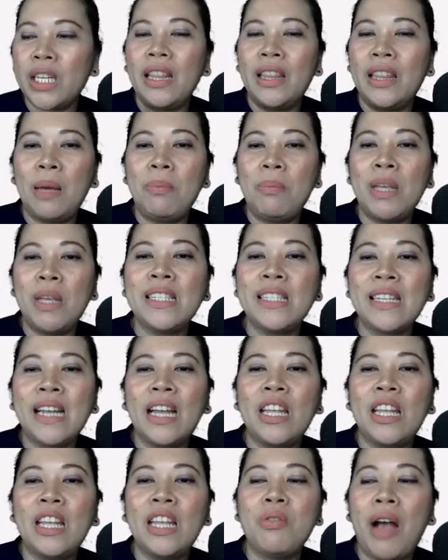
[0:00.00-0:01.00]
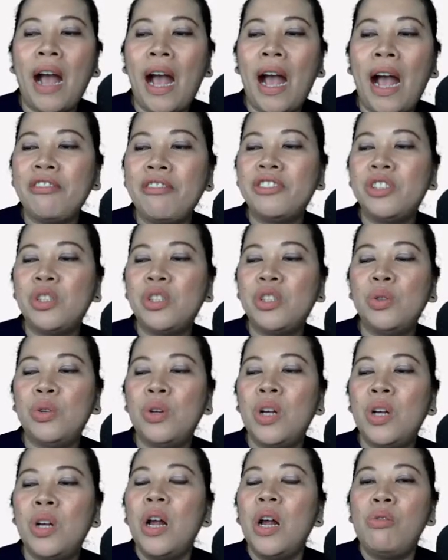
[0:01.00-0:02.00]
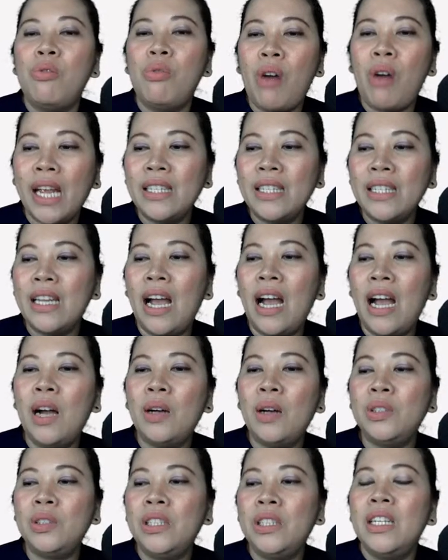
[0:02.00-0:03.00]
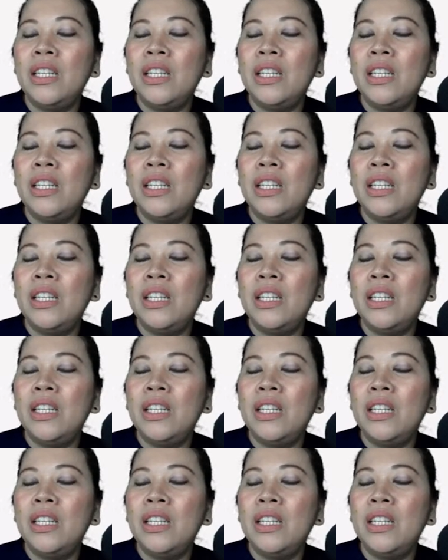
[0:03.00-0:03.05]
That means that you have to write down